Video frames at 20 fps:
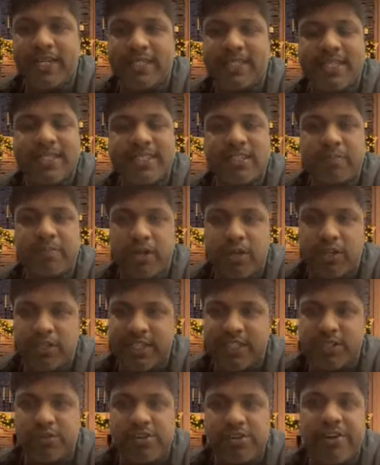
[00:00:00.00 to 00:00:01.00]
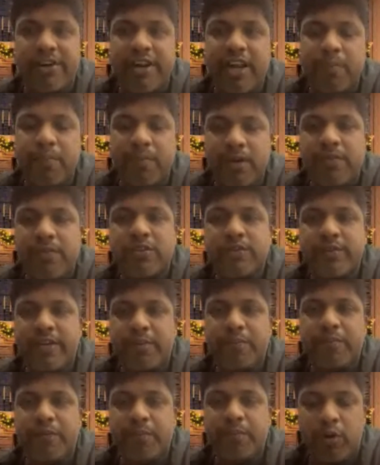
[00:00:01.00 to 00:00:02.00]
surgeon because that was our dream, but
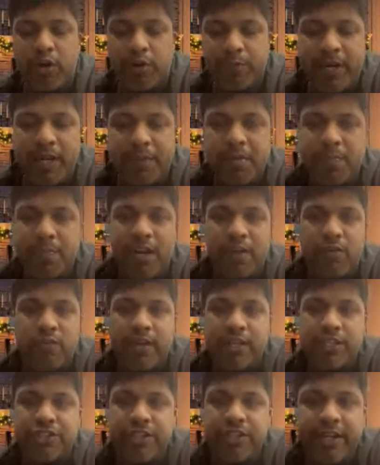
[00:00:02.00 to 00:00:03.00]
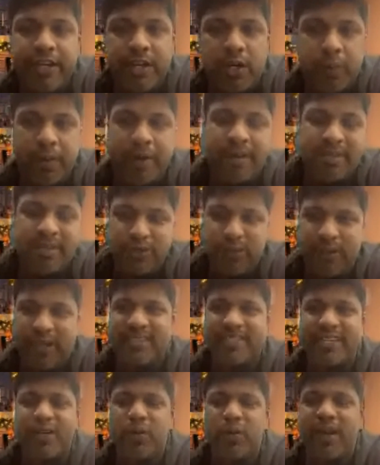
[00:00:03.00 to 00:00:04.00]
not many people have ventured into it. So I
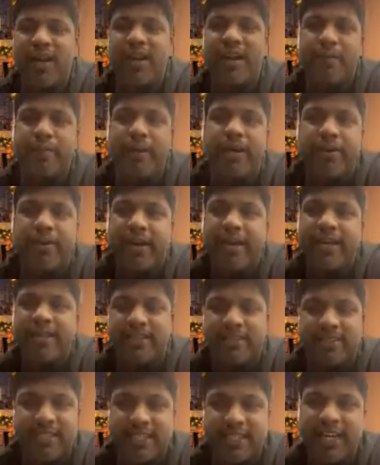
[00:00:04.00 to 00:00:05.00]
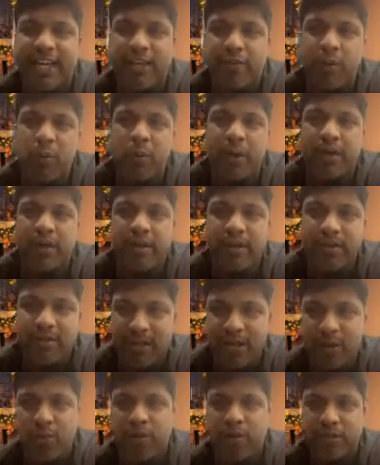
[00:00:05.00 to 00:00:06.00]
said, okay, let me try this. I said, give me 1 year.
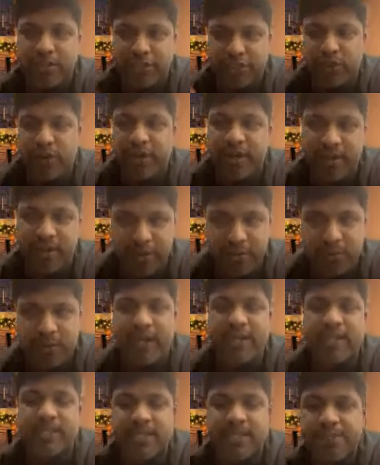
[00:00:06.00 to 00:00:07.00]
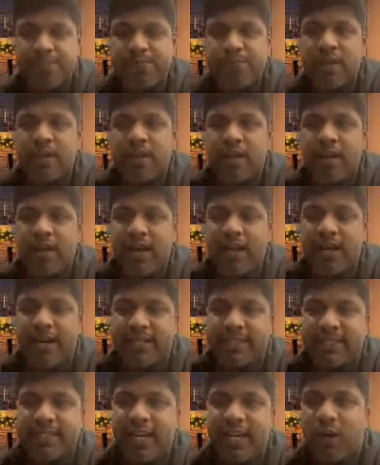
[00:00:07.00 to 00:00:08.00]
I want to join you guys and let
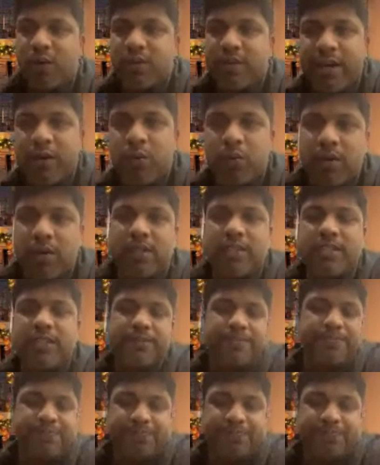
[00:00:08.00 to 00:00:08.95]
us see how that works.